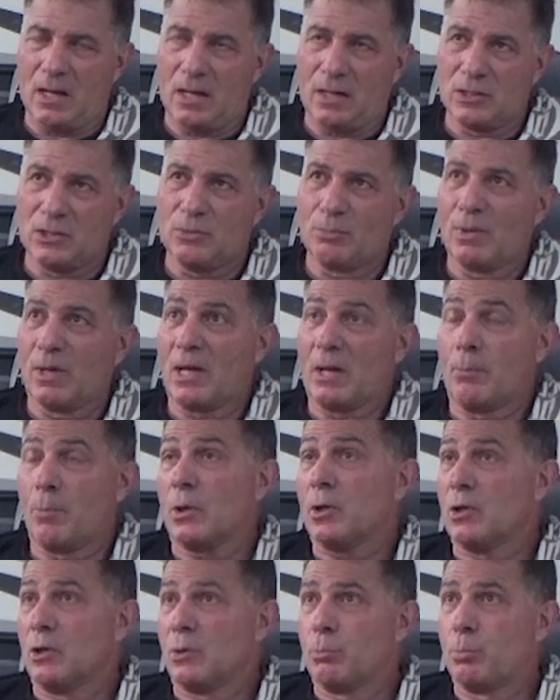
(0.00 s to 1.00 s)
and you bring up
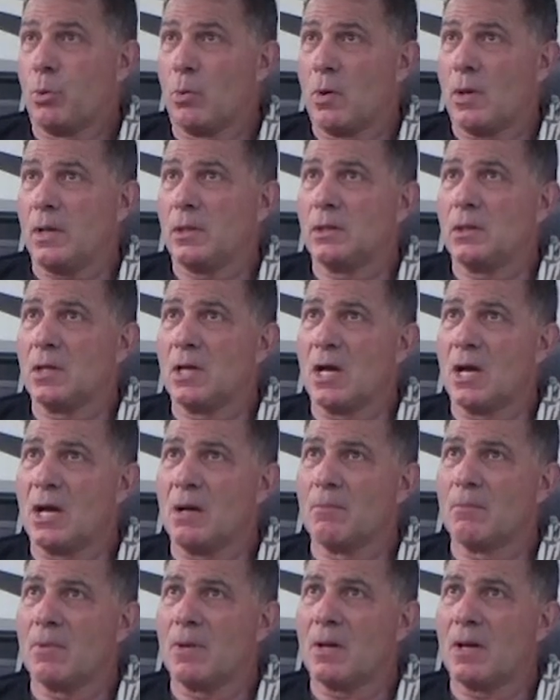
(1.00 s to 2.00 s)
a good point.
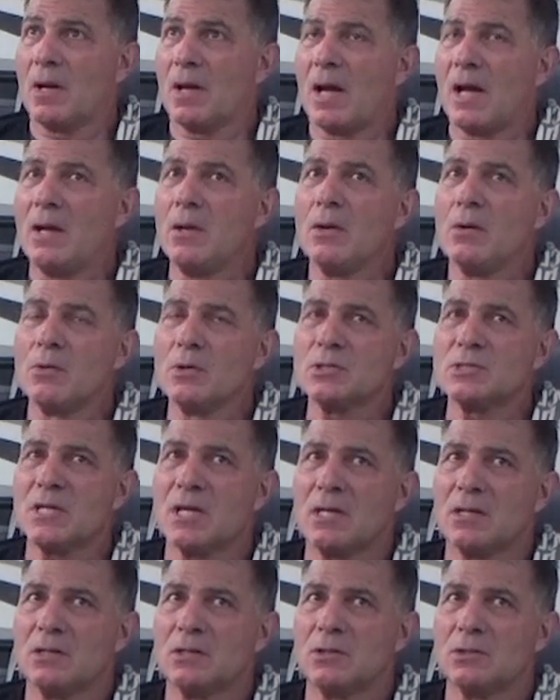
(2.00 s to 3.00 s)
I always
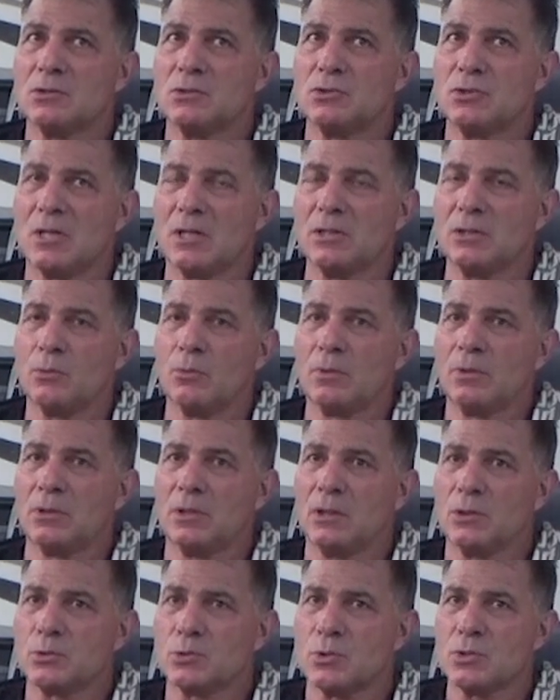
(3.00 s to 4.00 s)
had a genuine
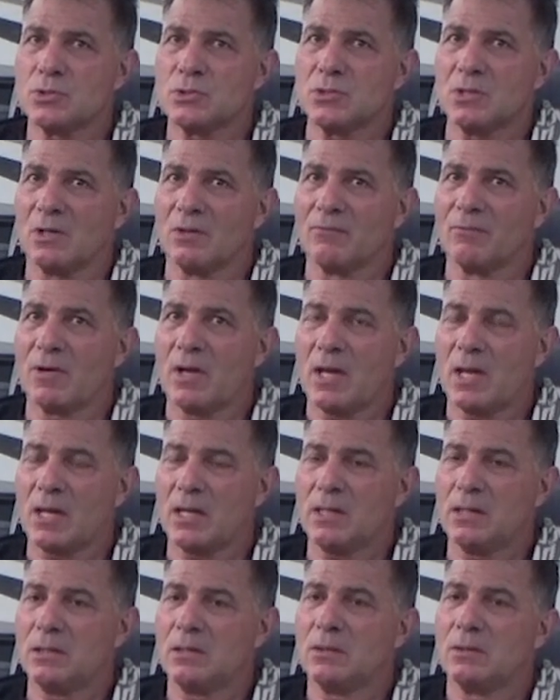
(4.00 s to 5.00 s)
interest of
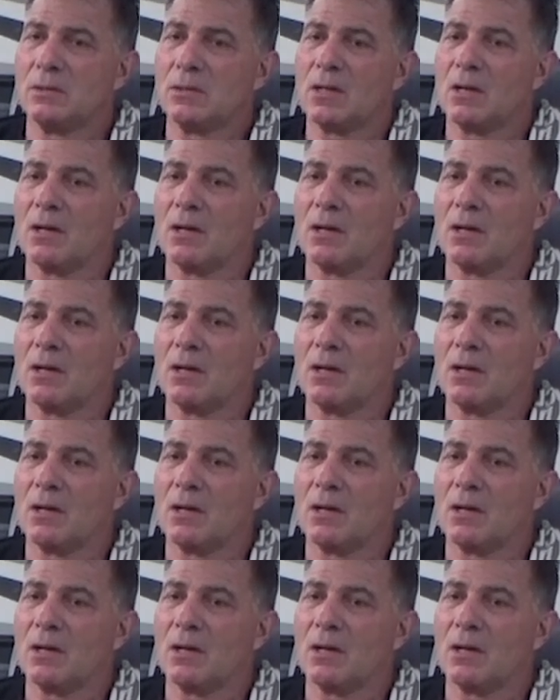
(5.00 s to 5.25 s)
hanging